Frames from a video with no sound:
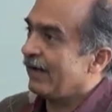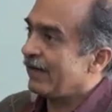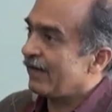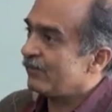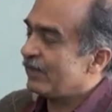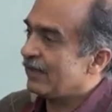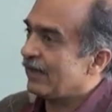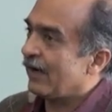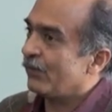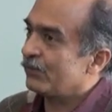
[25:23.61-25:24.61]
and have been
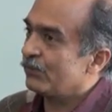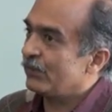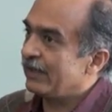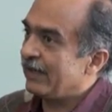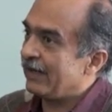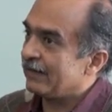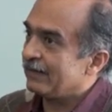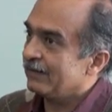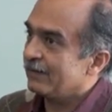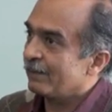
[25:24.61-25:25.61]
allowed to
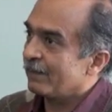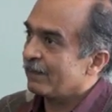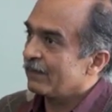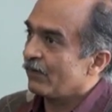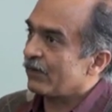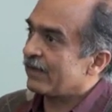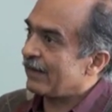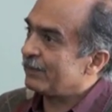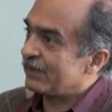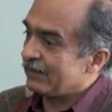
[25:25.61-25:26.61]
decay or
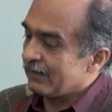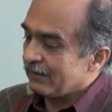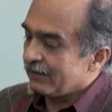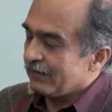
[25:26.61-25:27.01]
corrupted.